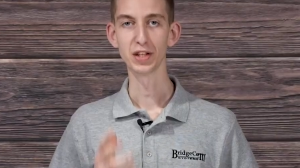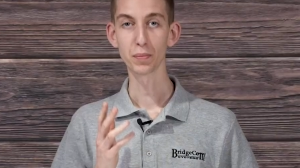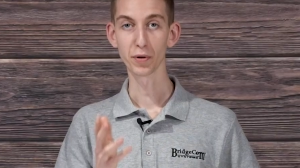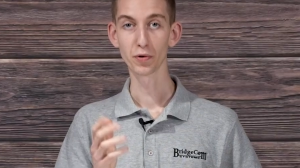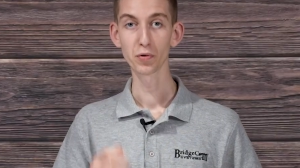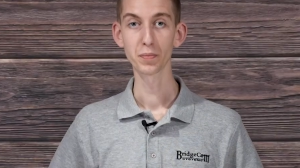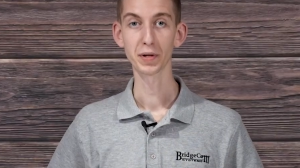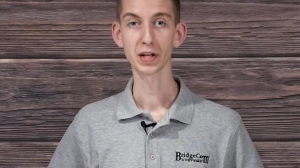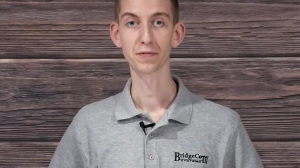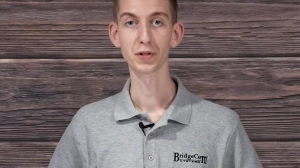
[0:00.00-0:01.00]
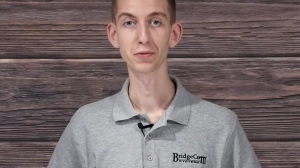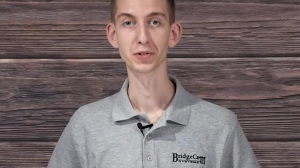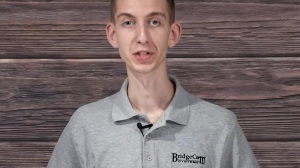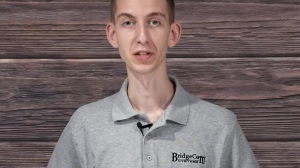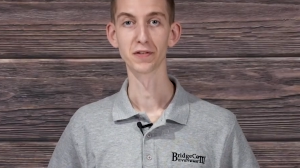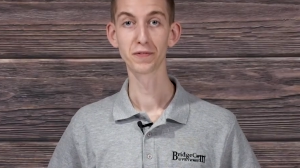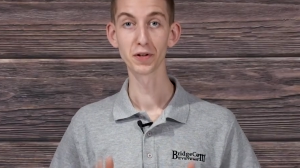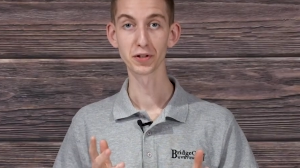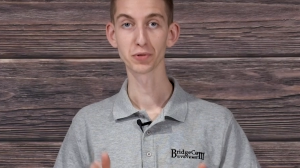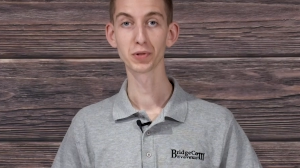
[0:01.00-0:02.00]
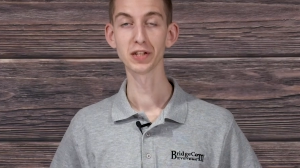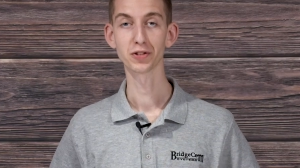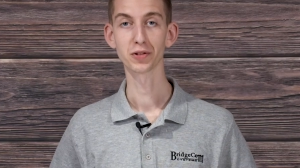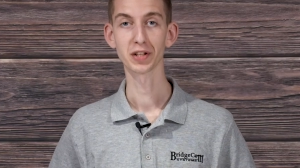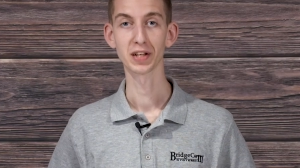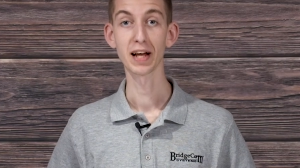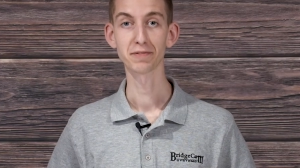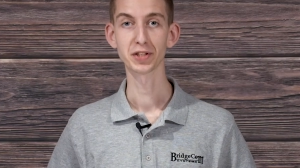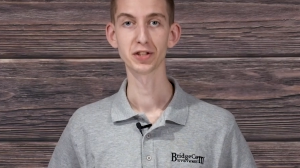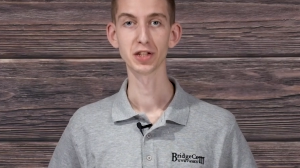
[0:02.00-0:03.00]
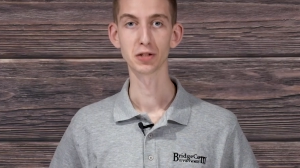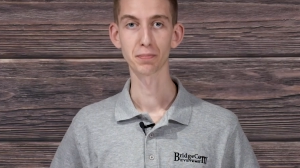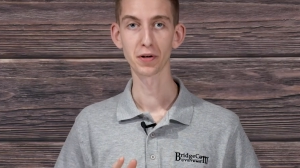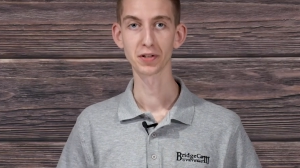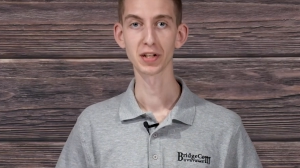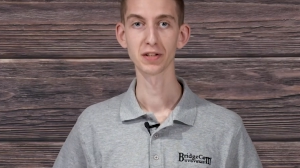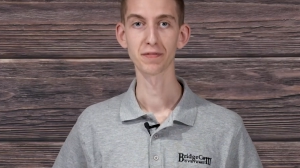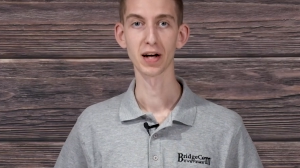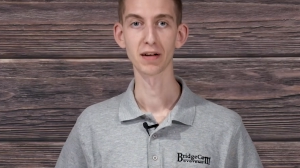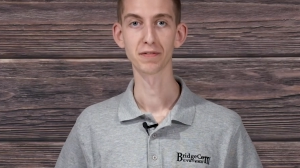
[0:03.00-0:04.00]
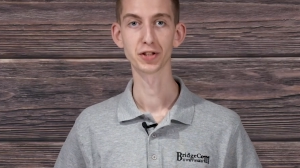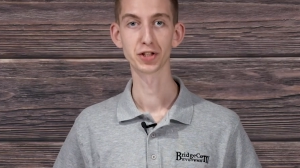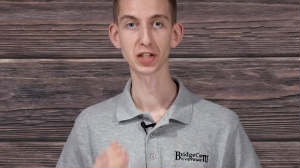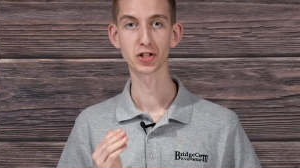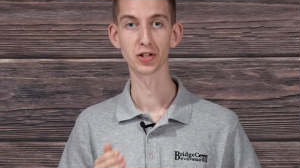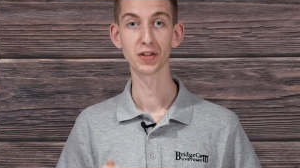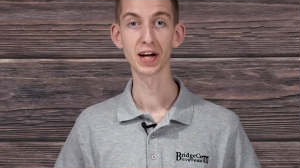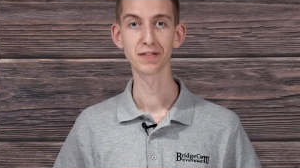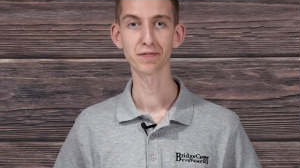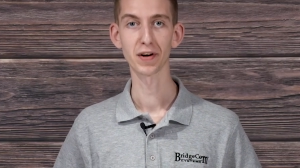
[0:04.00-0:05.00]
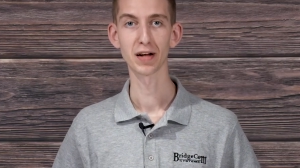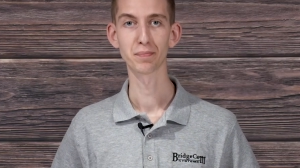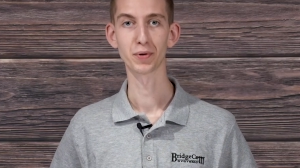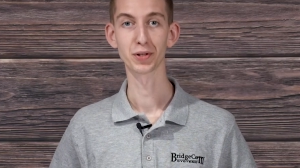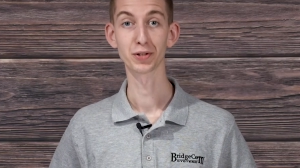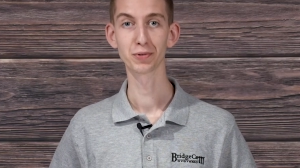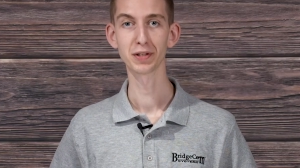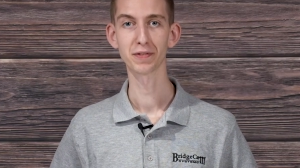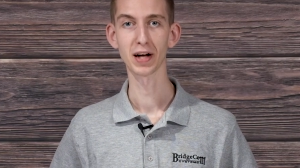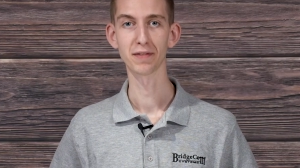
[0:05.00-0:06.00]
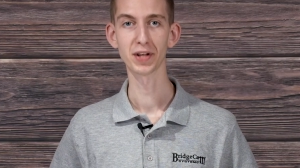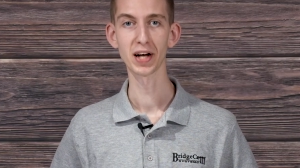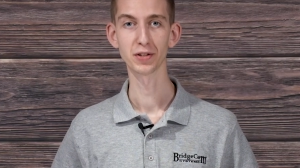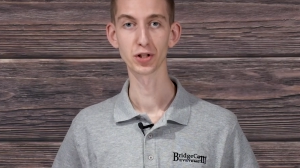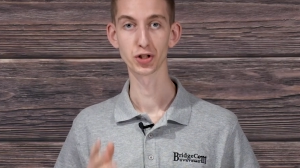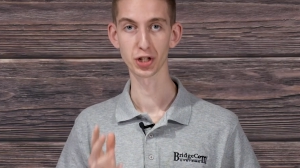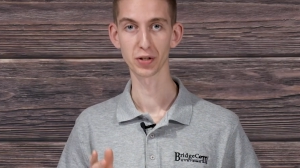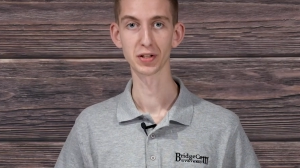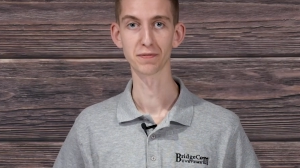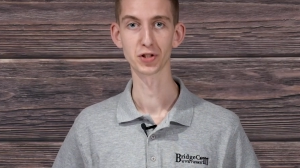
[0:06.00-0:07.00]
Now before we pick a frequency, first we need to look at FCC's Part 95, Section 95.359, Sharing of